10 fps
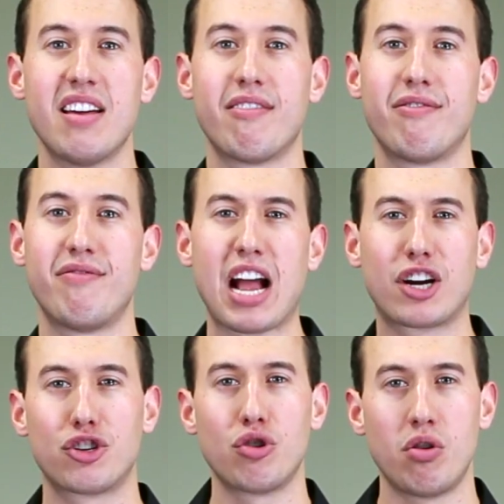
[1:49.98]
"The
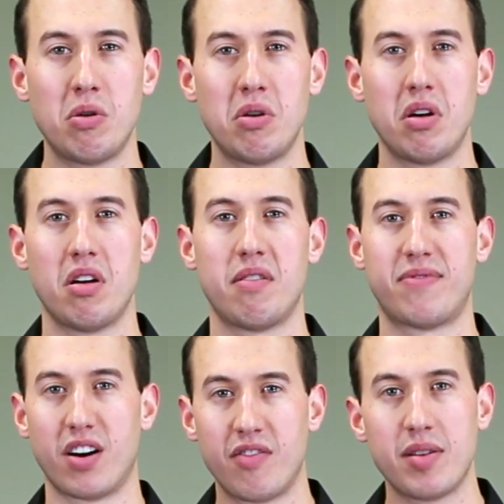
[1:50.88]
effectual
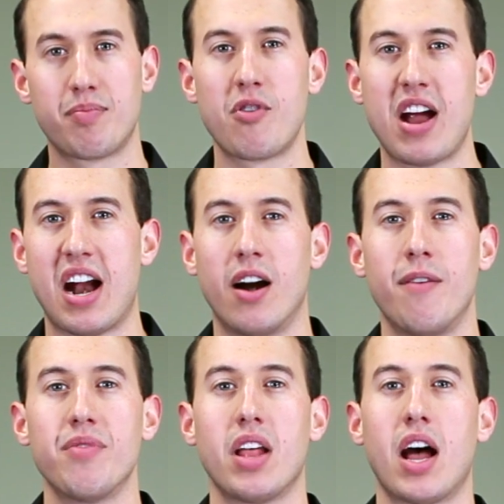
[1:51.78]
fervent prayer
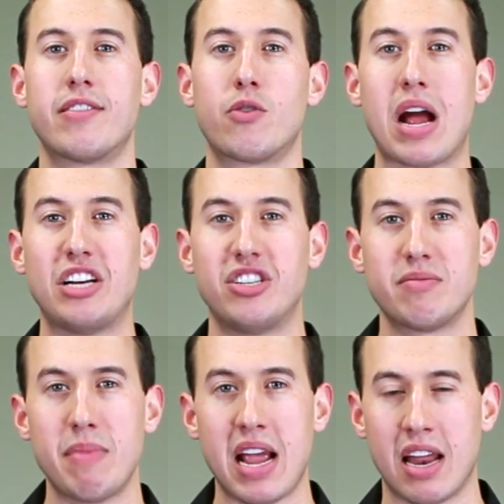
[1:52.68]
of a
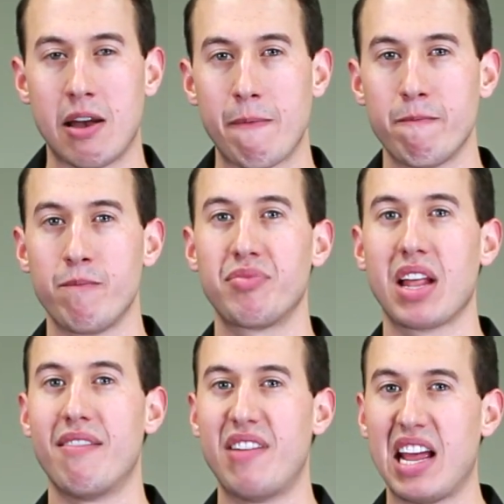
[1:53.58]
righteous man
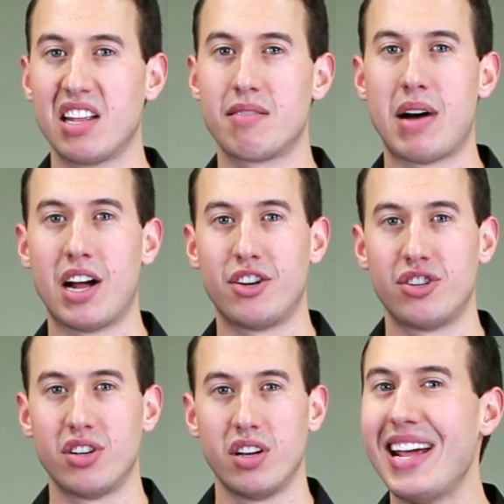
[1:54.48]
availeth
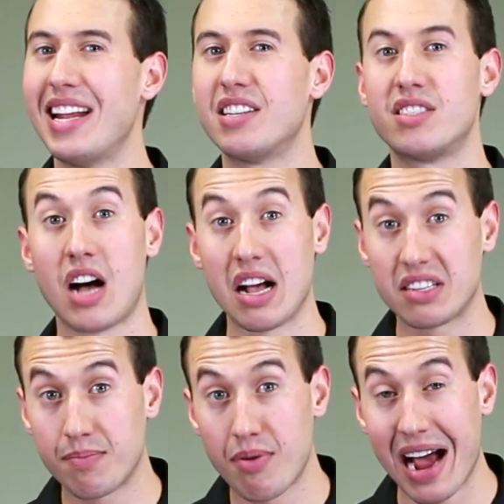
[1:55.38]
much." It is not
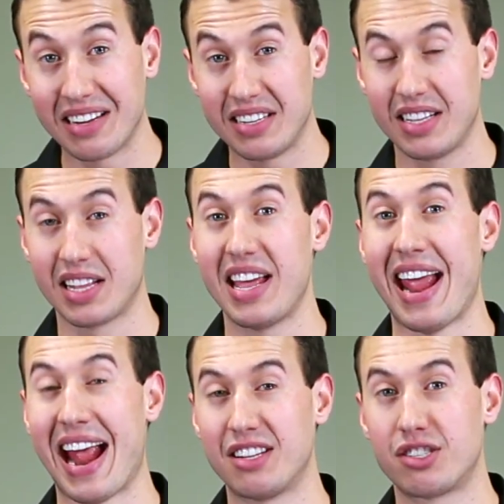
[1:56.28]
surprising that the
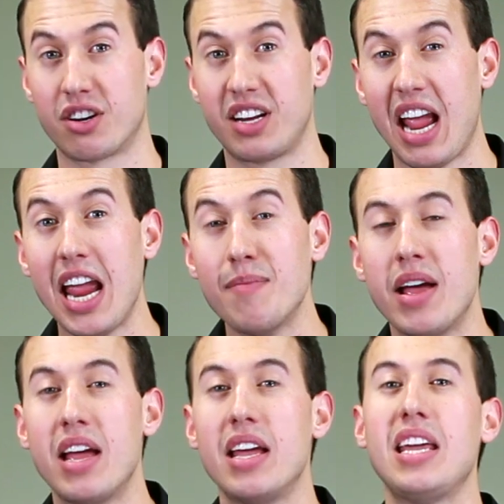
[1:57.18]
answer
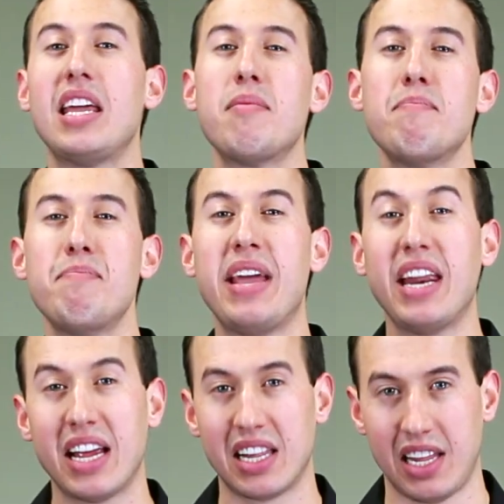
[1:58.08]
came
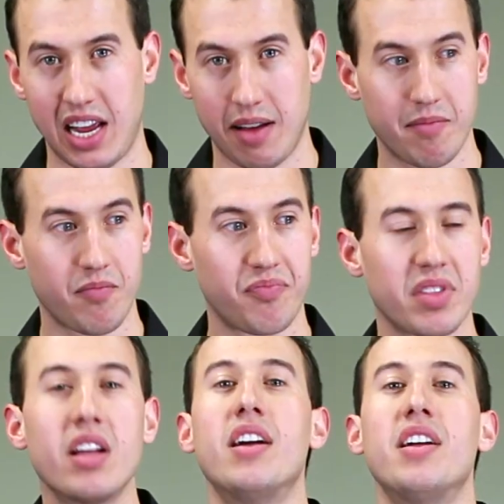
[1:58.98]
immediately.
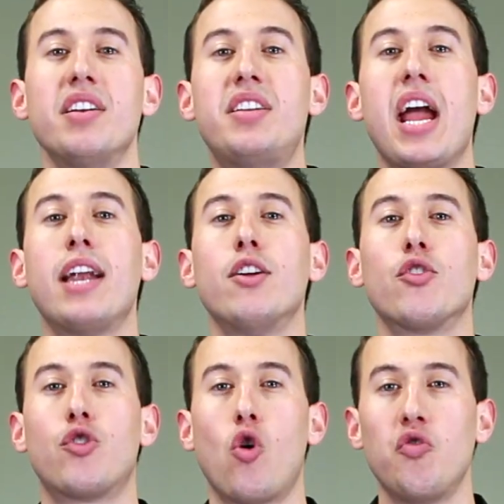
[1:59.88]

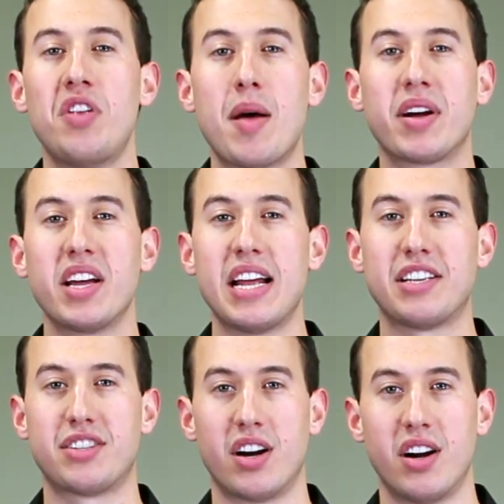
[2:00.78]
Daniel told
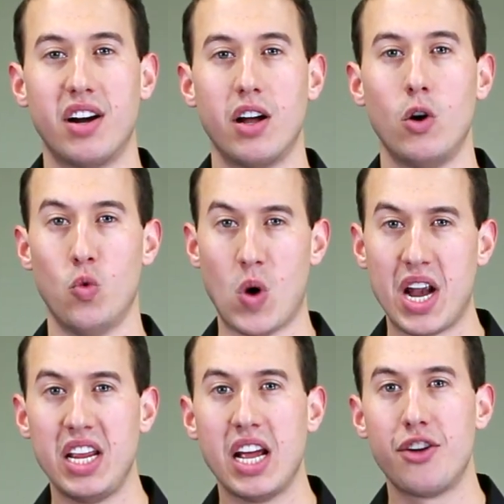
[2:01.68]
Nebuchadnezzar
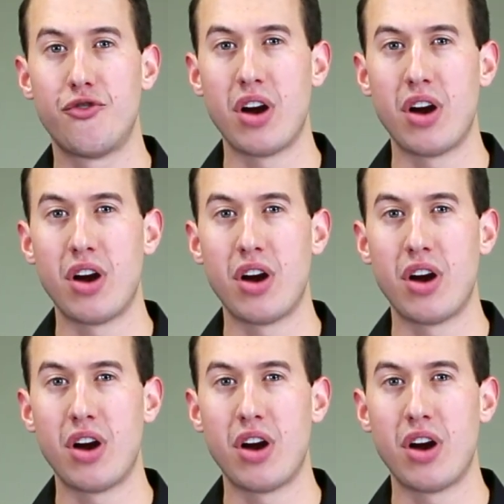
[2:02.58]
what he had